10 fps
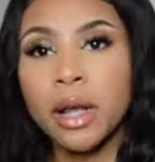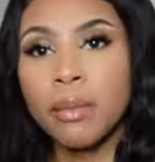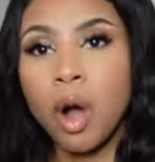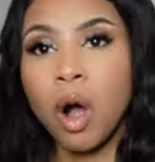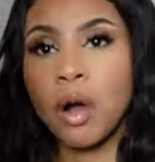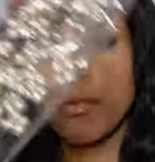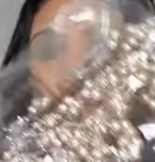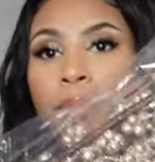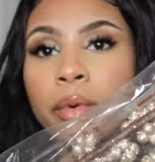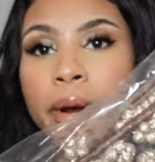them off
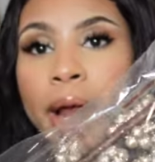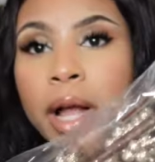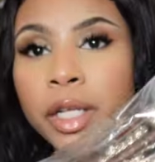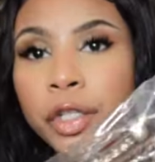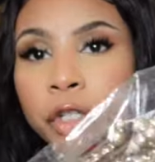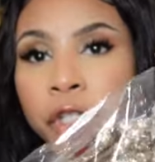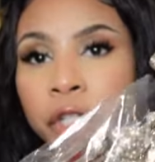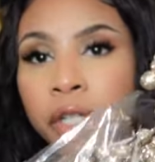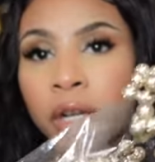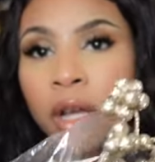the
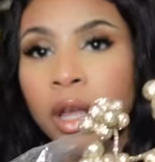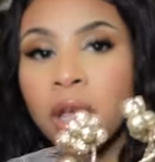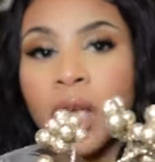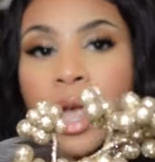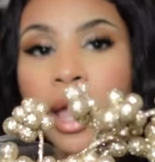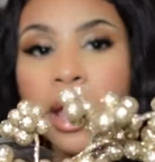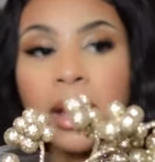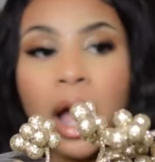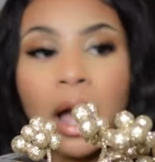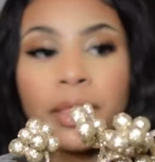branch
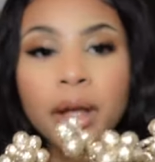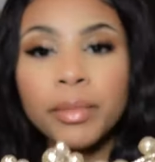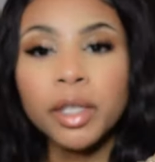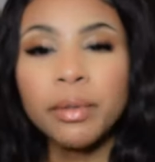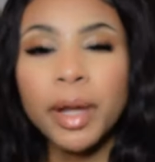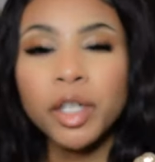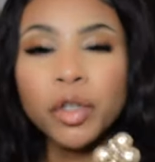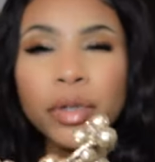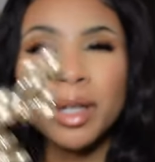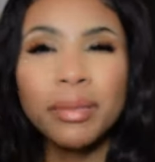and add them to my
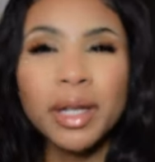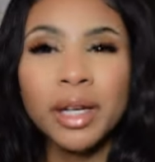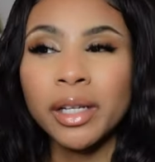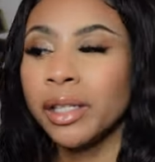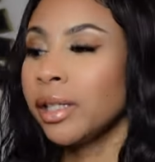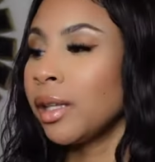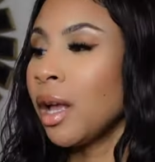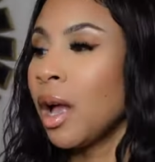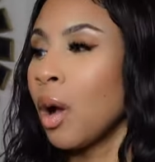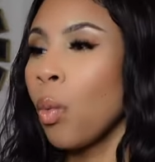tree, because
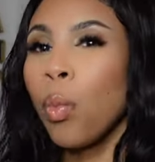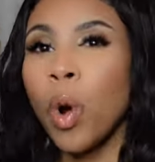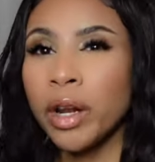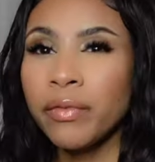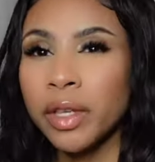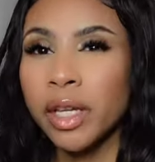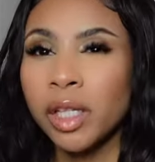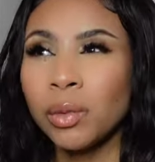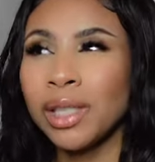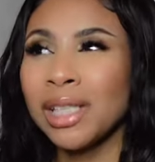one of
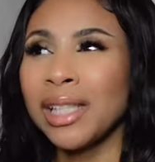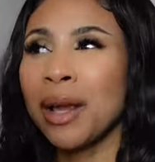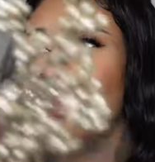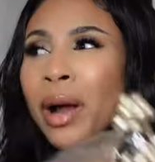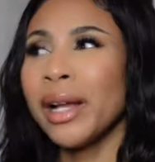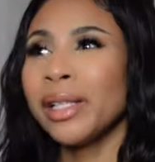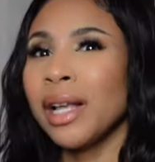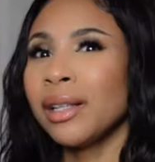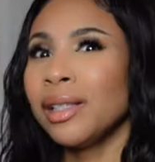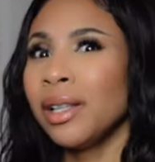these was the same price
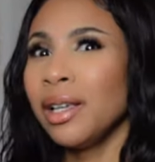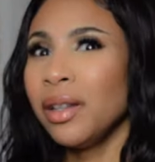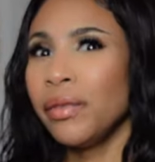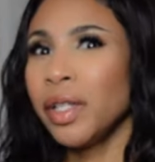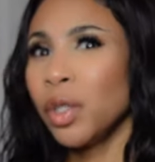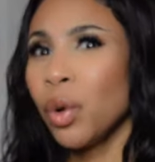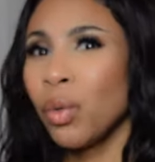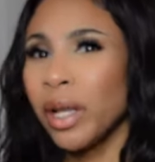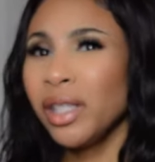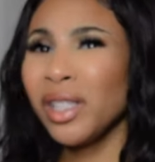as the individual
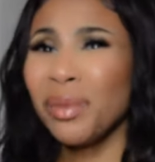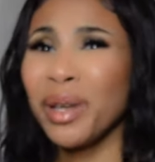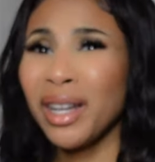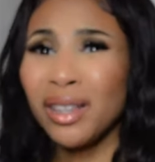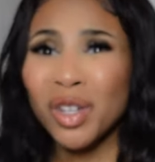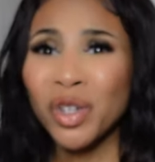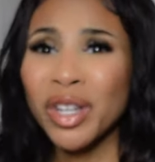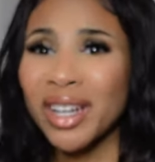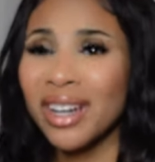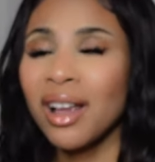ones to put in the
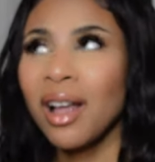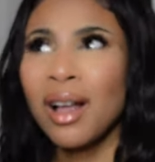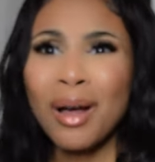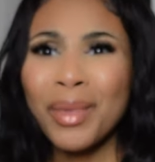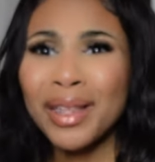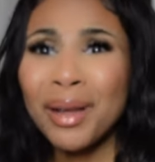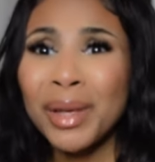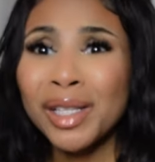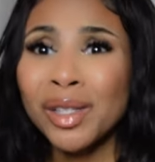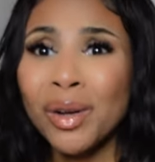tree. I'm like, that
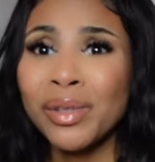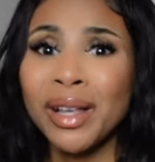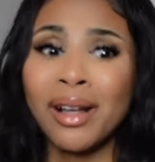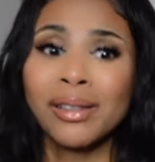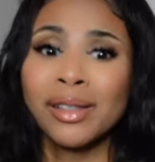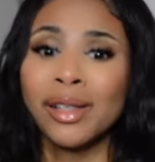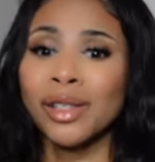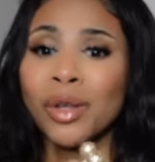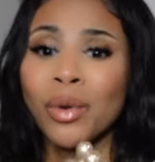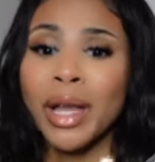makes no sense.
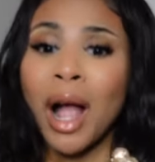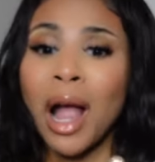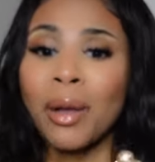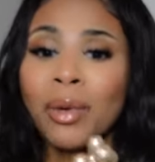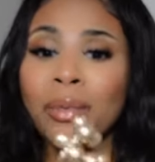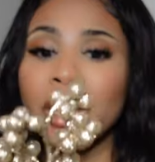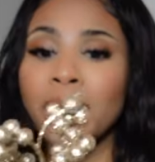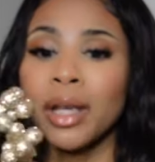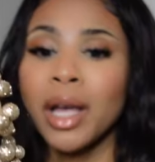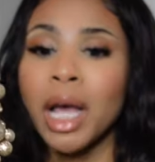So yeah, I will
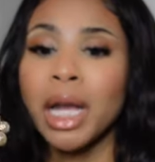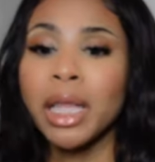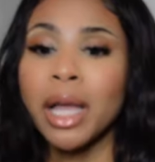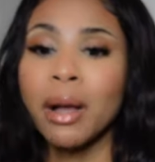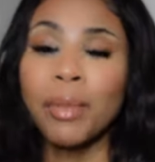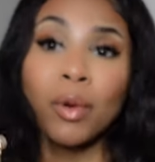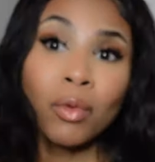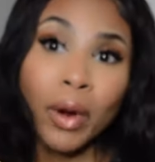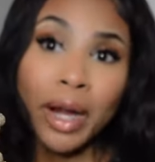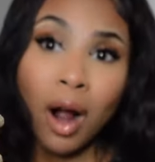be cutting them
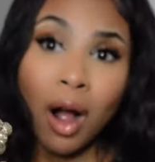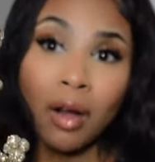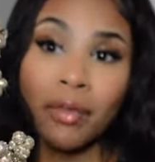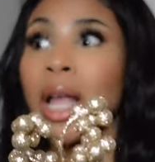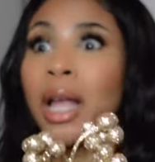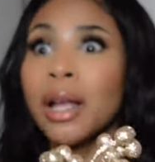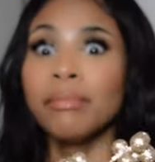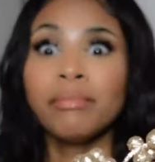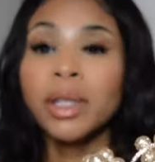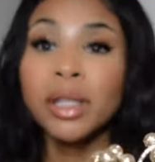right off
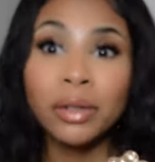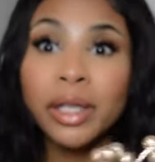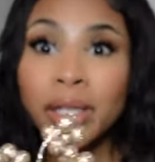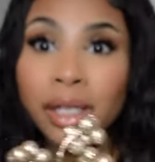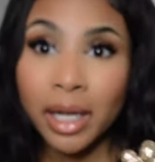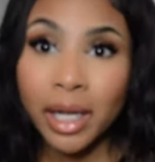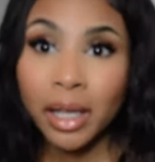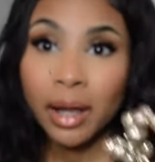and literally sticking